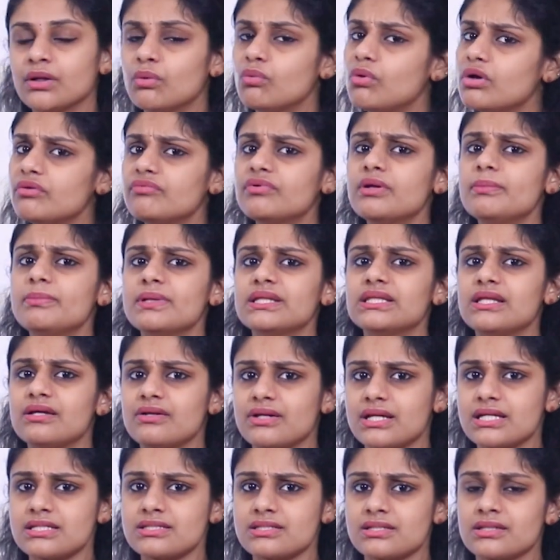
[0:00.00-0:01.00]
What will be the
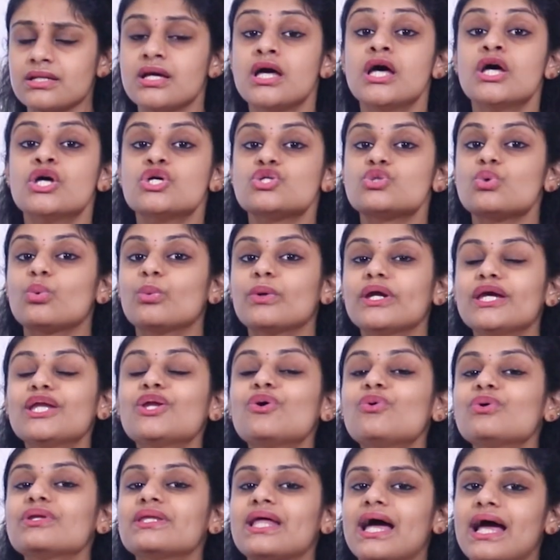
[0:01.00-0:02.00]
reason? So we
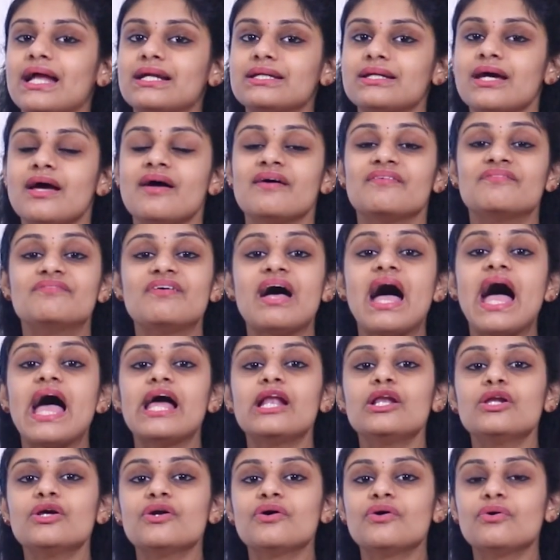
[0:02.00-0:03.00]
know that
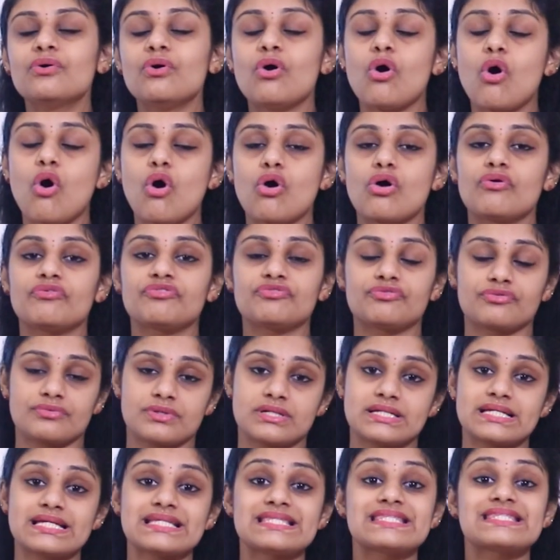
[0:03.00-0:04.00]
value of
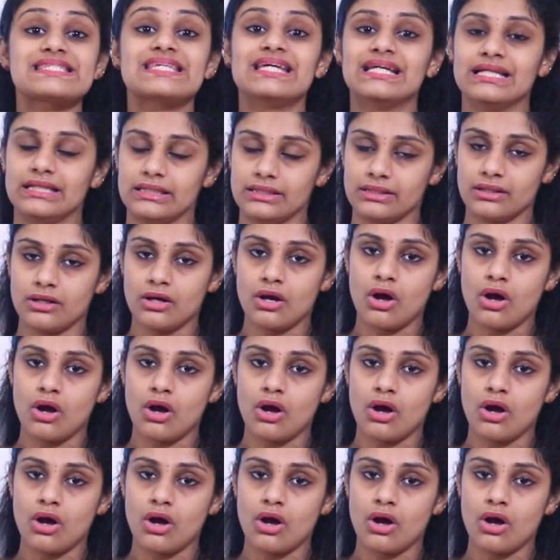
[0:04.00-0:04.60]
skill